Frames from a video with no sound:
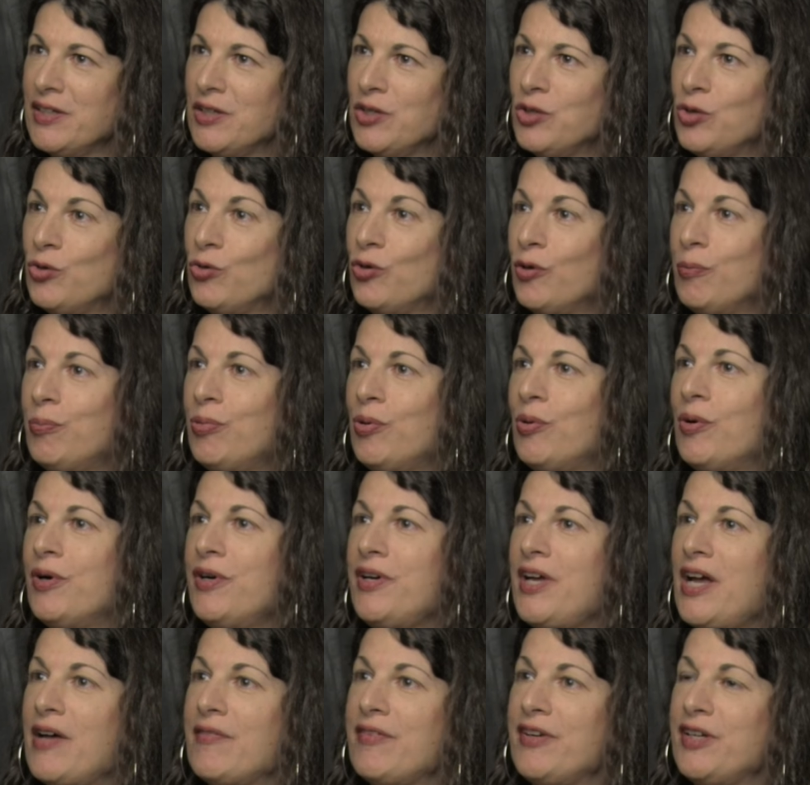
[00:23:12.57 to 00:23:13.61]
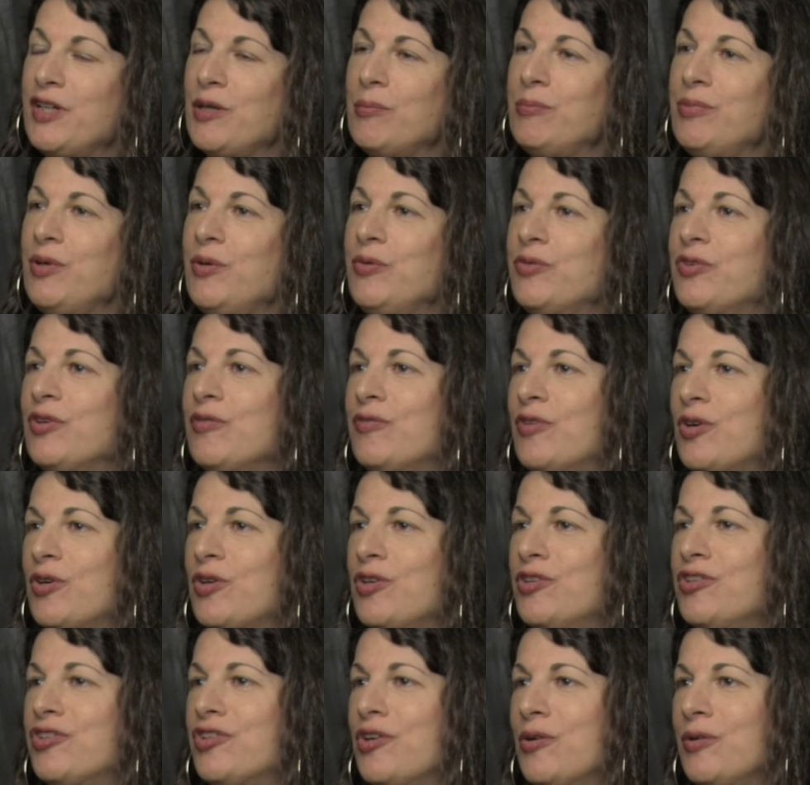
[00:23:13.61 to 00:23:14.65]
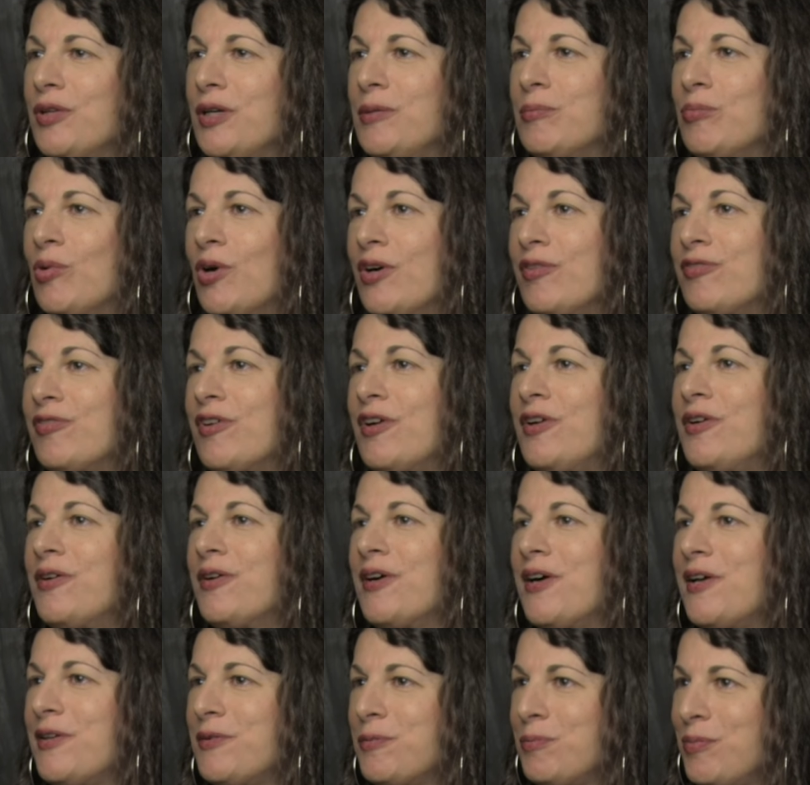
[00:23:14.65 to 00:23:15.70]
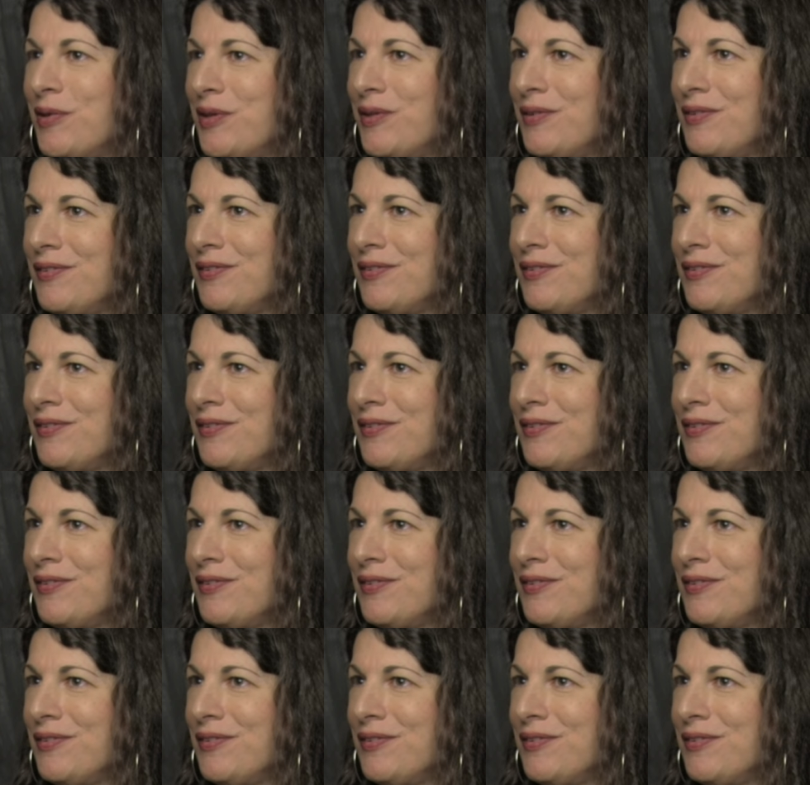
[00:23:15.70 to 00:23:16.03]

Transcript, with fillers: who report having an abusive or controlling boyfriend or husband.